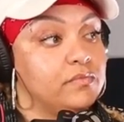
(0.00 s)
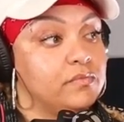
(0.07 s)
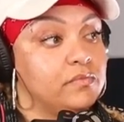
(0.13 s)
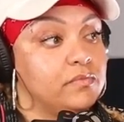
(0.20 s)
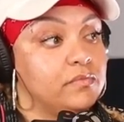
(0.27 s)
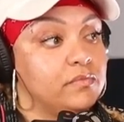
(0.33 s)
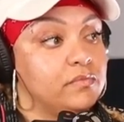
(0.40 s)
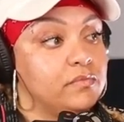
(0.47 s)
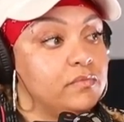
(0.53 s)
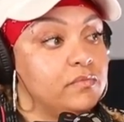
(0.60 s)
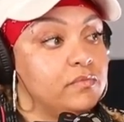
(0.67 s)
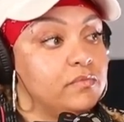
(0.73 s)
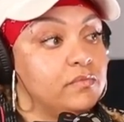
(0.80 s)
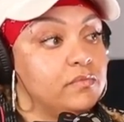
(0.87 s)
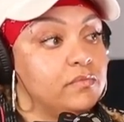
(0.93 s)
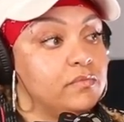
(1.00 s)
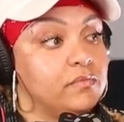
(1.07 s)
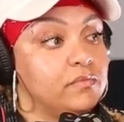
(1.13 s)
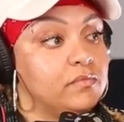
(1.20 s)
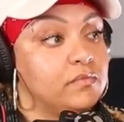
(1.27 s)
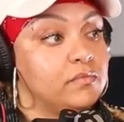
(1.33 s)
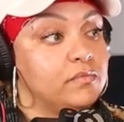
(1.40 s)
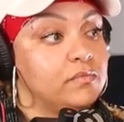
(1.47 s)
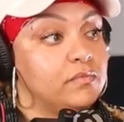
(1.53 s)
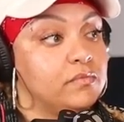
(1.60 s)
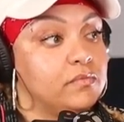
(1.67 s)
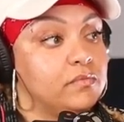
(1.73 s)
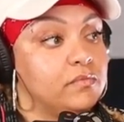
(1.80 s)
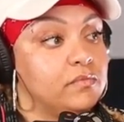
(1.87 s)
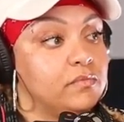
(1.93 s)

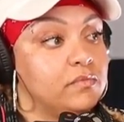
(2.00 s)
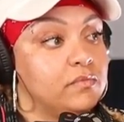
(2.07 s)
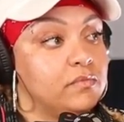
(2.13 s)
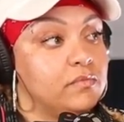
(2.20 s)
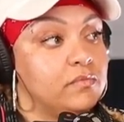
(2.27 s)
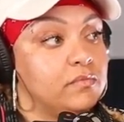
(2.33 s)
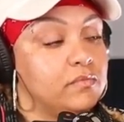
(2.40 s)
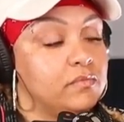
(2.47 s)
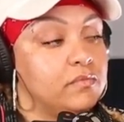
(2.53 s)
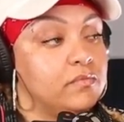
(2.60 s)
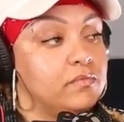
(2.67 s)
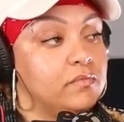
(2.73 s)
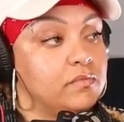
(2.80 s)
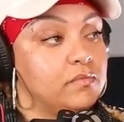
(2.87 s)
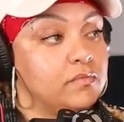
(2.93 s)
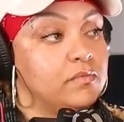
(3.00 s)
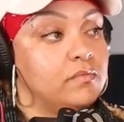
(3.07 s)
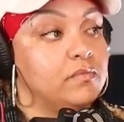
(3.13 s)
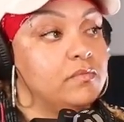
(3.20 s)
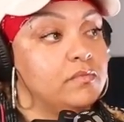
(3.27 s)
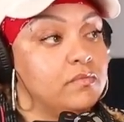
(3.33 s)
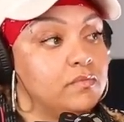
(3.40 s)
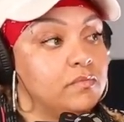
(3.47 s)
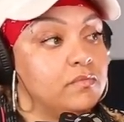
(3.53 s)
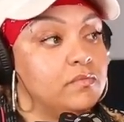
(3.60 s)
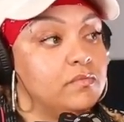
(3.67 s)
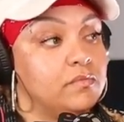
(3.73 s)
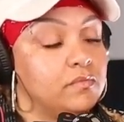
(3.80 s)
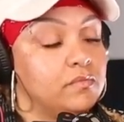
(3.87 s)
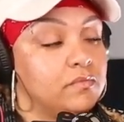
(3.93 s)

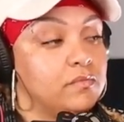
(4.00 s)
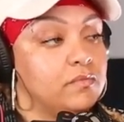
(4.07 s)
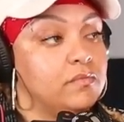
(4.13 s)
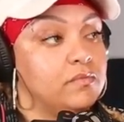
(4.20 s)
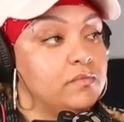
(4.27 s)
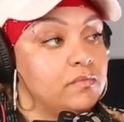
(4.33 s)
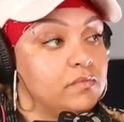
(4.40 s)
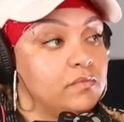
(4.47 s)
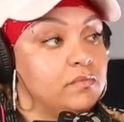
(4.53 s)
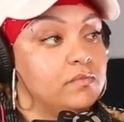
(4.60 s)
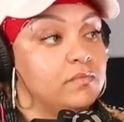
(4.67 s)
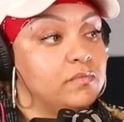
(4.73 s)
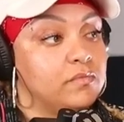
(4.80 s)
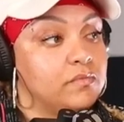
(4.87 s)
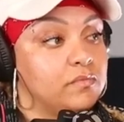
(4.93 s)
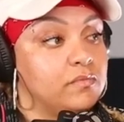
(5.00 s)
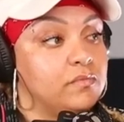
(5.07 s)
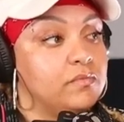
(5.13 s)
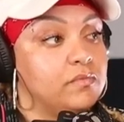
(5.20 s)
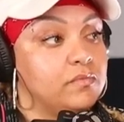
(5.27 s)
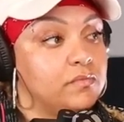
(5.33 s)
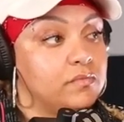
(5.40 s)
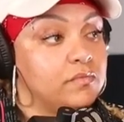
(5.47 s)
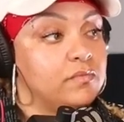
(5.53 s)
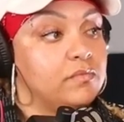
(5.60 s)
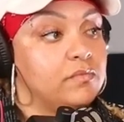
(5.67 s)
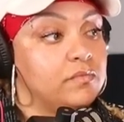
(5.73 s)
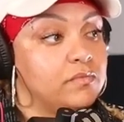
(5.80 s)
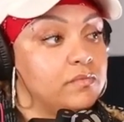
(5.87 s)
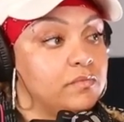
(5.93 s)

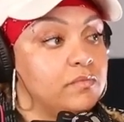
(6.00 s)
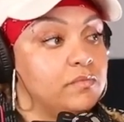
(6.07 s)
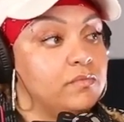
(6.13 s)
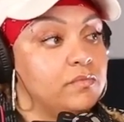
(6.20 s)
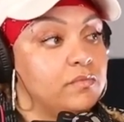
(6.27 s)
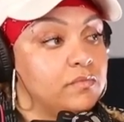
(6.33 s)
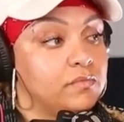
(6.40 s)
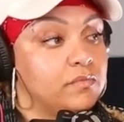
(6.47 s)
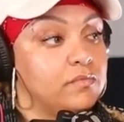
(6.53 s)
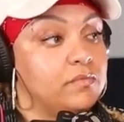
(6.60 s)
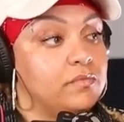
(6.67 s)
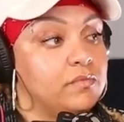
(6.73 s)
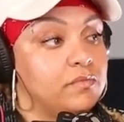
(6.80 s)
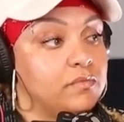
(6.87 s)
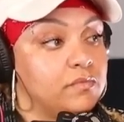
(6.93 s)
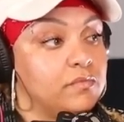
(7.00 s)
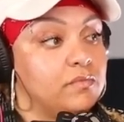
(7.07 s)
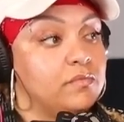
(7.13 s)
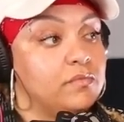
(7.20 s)
The person shown says nothing.